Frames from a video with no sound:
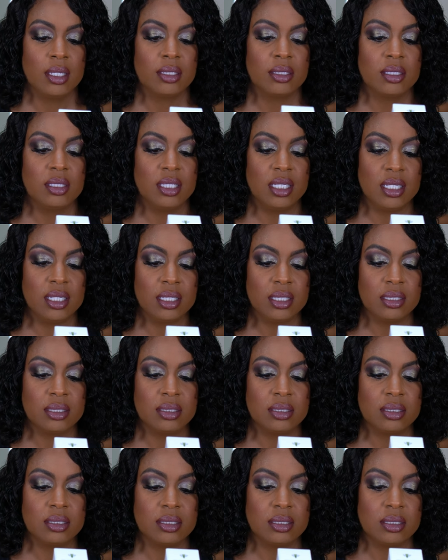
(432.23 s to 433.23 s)

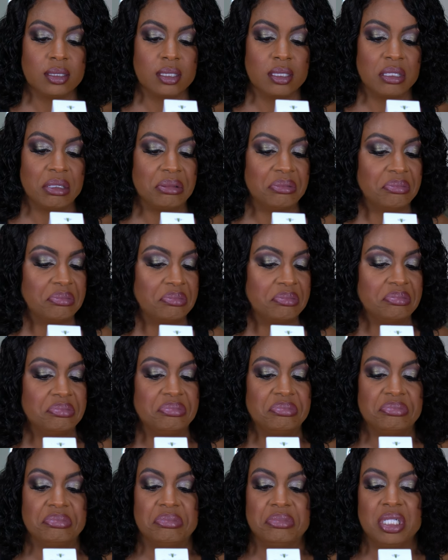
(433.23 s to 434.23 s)
This,
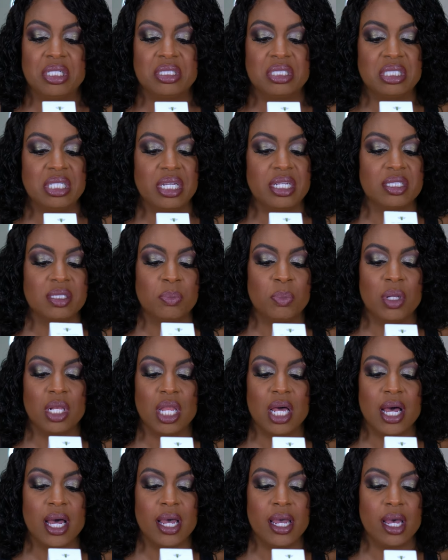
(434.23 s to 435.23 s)
it says
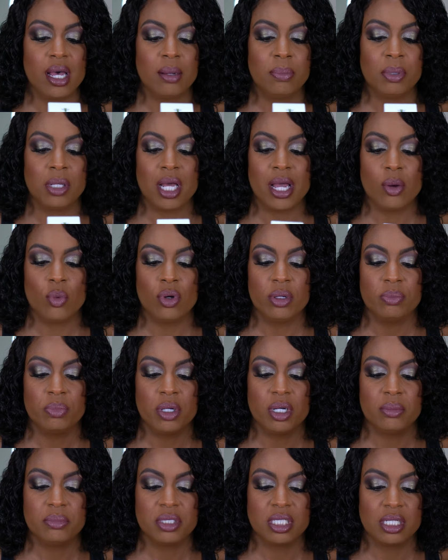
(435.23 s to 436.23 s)
apply one
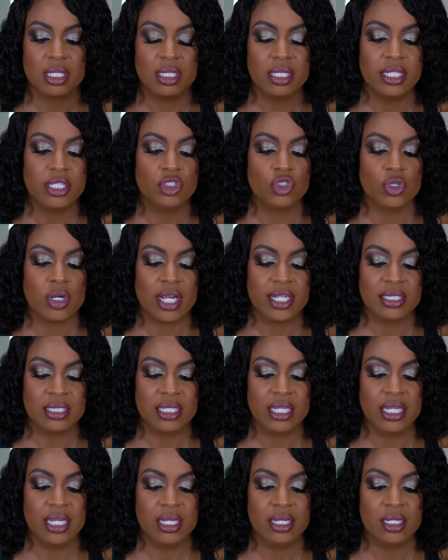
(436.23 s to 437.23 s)
pump to clean dry
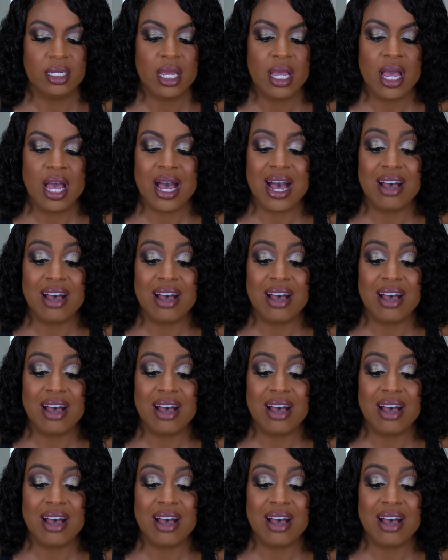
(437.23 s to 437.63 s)
skin.